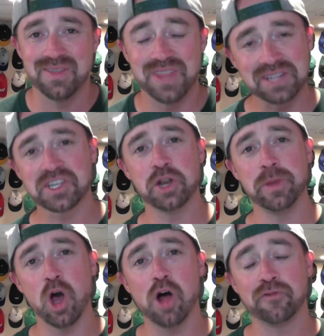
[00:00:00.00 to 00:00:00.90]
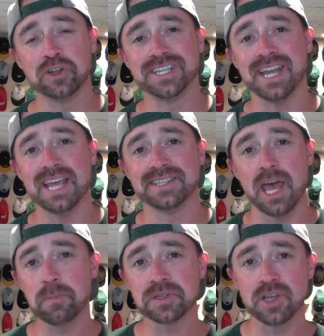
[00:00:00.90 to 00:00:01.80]
That's going to be all for today's
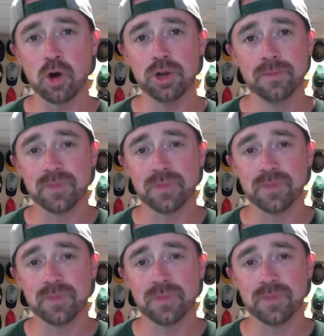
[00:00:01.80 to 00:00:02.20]
episode.